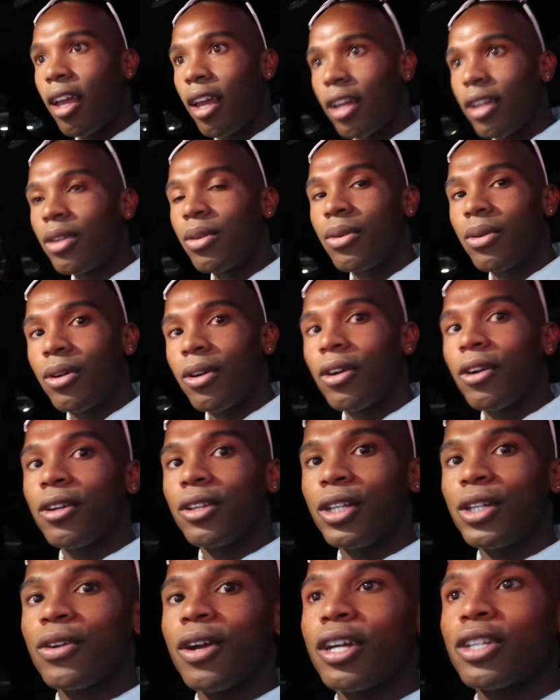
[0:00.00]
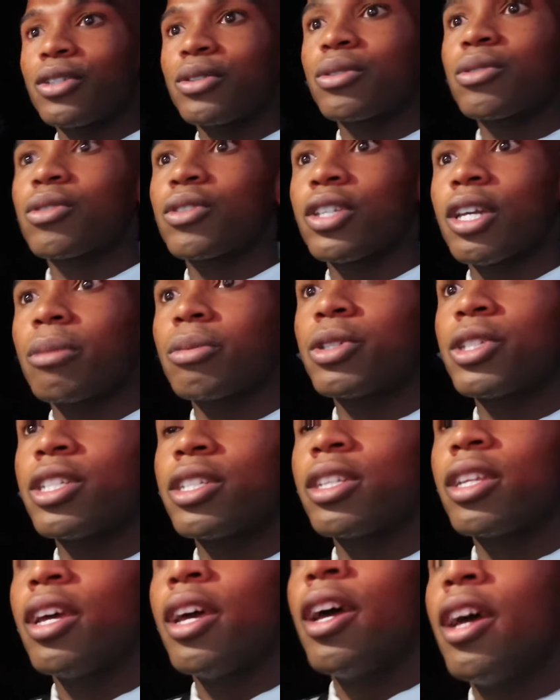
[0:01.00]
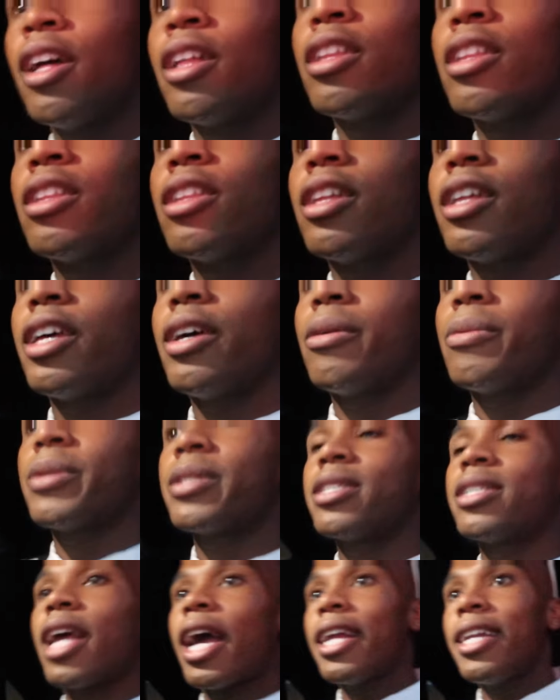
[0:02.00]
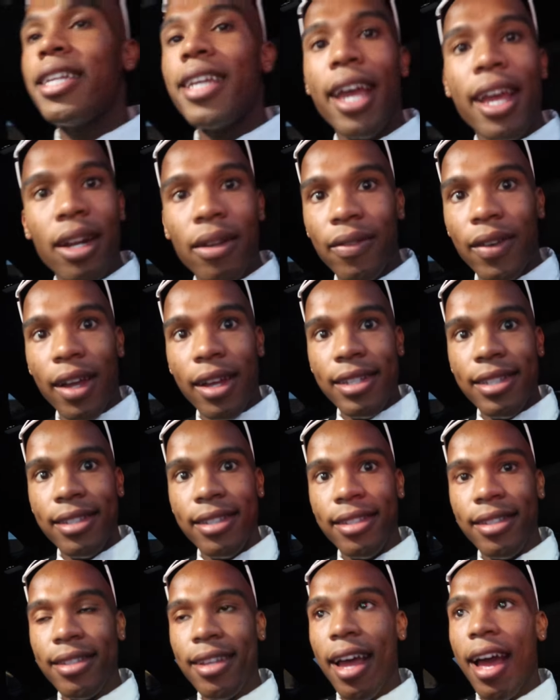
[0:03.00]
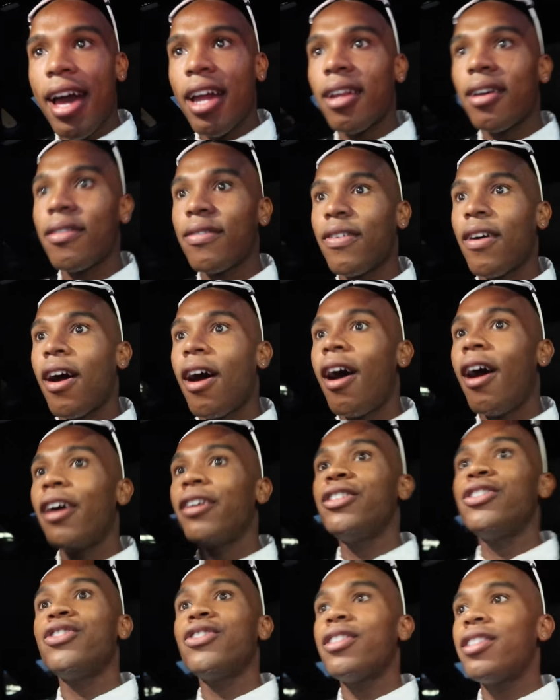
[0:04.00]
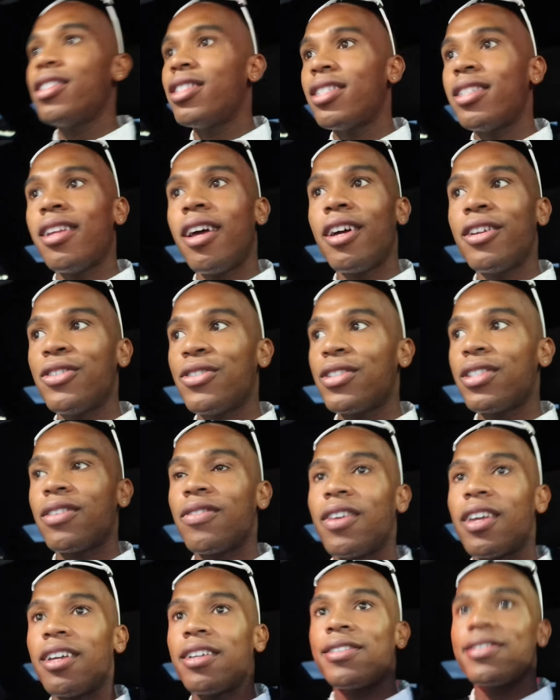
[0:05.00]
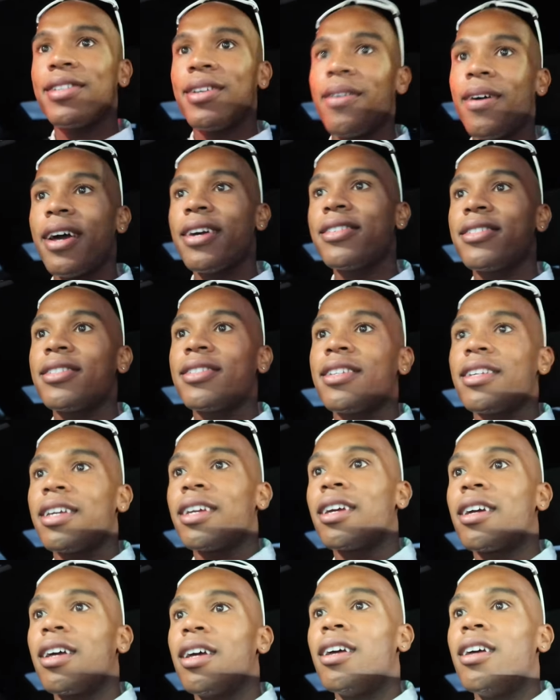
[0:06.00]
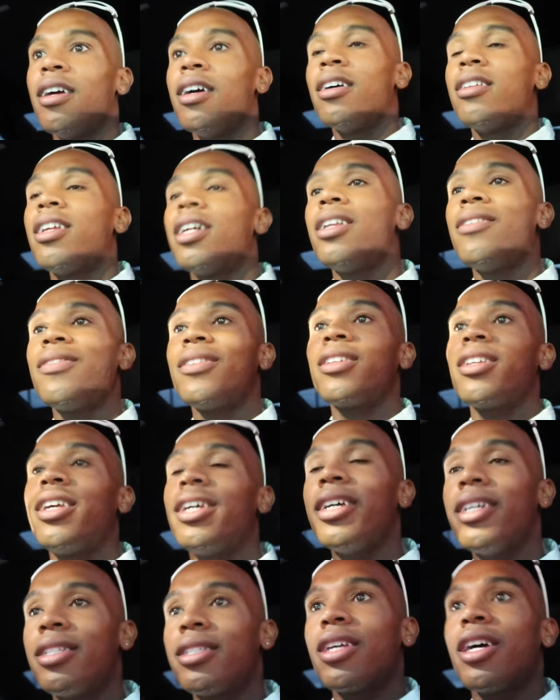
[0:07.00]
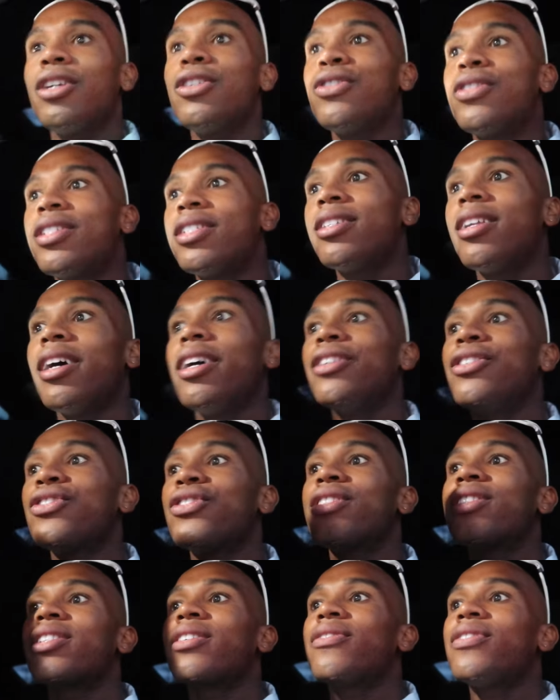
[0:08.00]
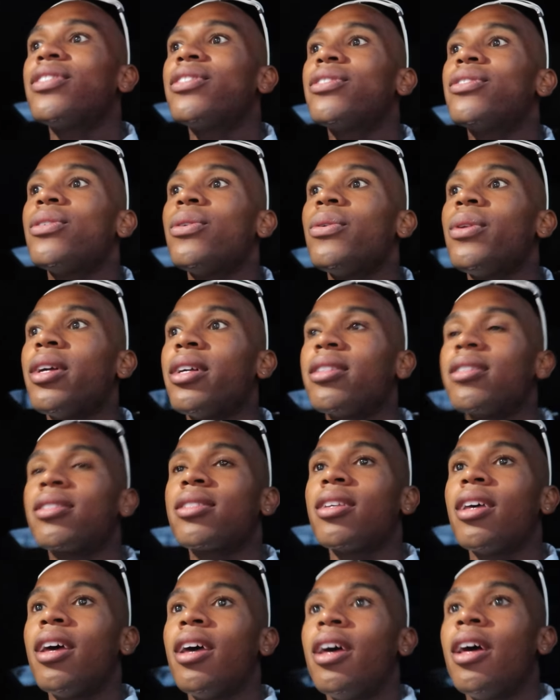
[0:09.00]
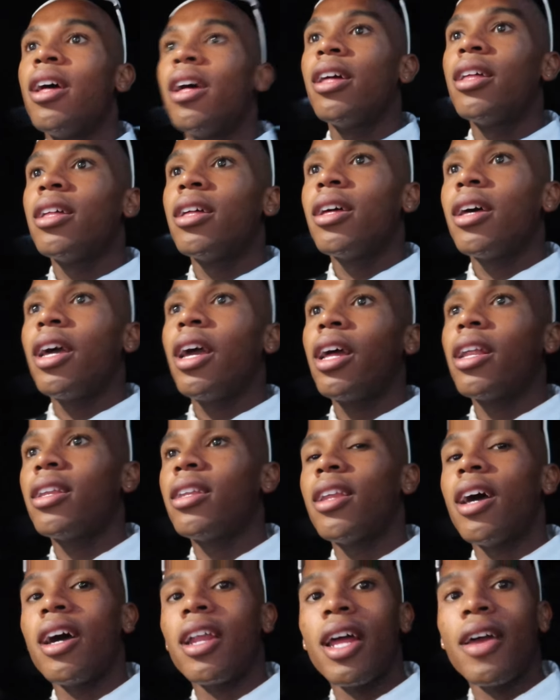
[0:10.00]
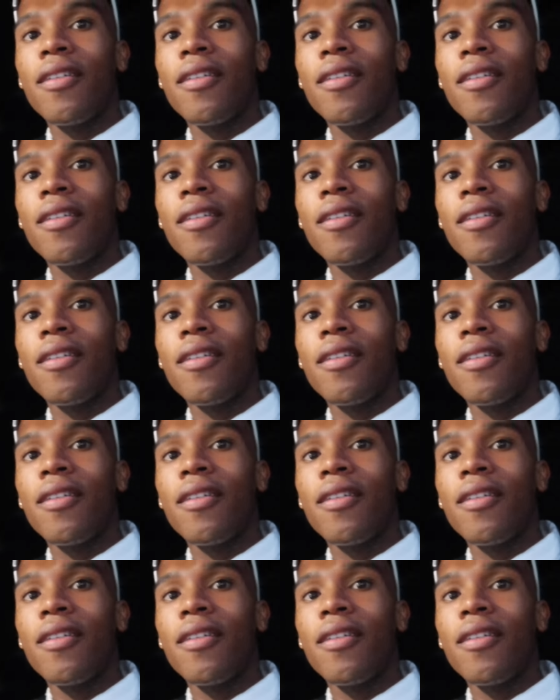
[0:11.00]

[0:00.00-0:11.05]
annual early graduates reception. It was 98 of us out of hundreds and hundreds of kids. So I just think, not even kids, hundreds and hundreds of students. And not